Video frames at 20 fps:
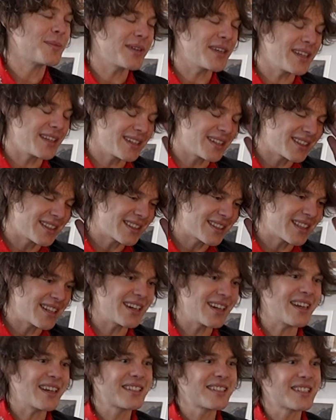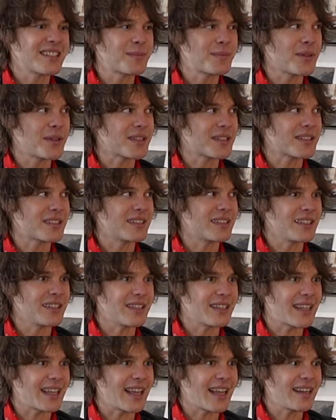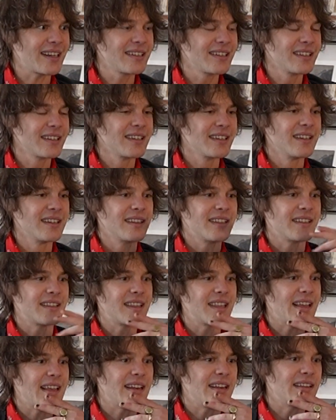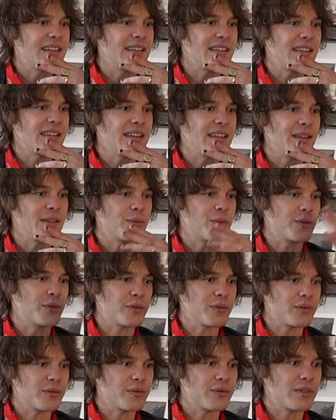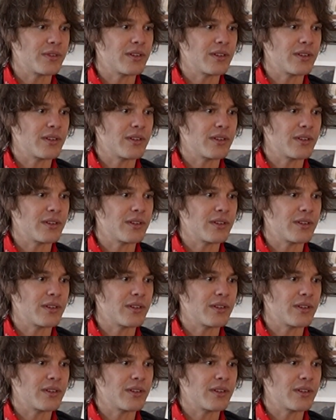be the nicest person that you can, then it will,